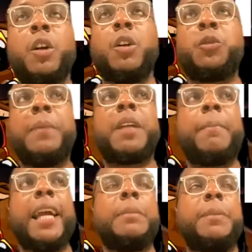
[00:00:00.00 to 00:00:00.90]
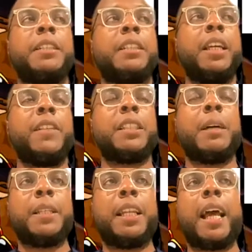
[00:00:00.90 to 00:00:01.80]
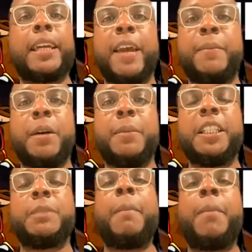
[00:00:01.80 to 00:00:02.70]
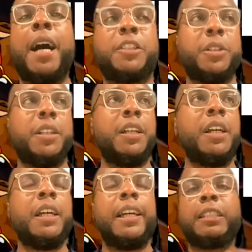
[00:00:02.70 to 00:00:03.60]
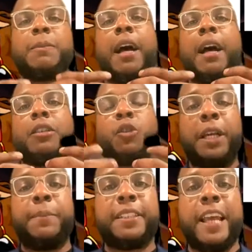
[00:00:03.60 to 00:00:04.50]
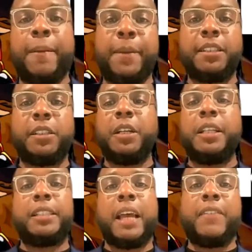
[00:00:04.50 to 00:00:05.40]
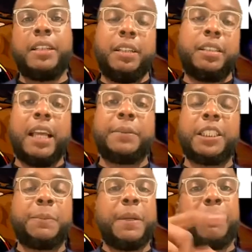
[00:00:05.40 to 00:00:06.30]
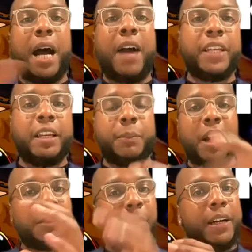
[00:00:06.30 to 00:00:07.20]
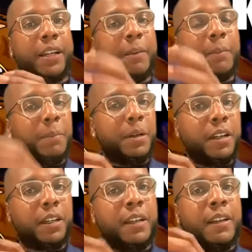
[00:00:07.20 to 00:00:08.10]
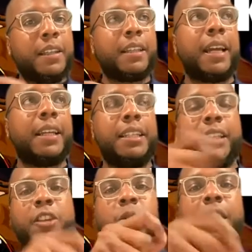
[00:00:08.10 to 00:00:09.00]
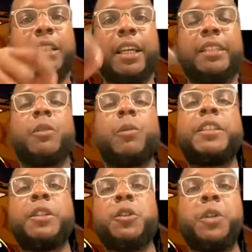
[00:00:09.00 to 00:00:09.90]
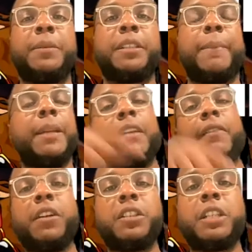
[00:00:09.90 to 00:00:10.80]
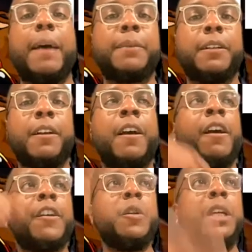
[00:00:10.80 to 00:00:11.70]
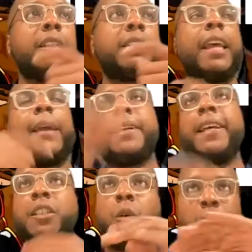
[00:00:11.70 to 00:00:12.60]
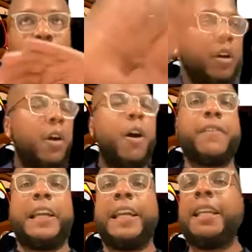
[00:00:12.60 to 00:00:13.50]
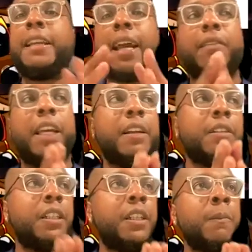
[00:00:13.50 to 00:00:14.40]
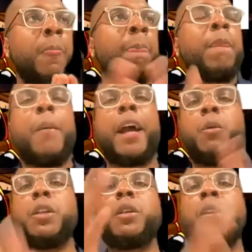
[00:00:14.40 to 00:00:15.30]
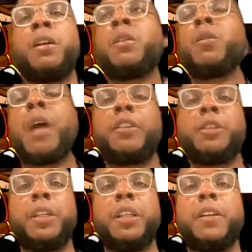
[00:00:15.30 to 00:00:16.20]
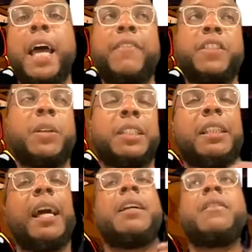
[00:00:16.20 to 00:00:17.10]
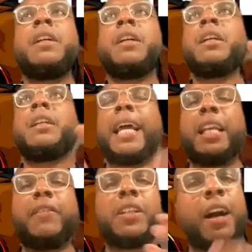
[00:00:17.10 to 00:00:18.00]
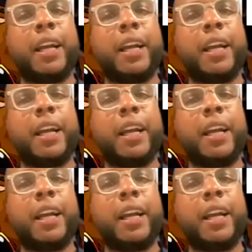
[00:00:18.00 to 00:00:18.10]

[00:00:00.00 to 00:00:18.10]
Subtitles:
dreams are made to be achieved is something that I came up. It's my mantra. It's my dream statement. So in the 7 steps to spin poverty into prosperity in my book, Think Like a DJ, you get a chance to write your dream statement in the first chapter. You need a statement that's going to thwart off any negative energy, no matter what's going on around you in your life. So it's a lot of negative and dark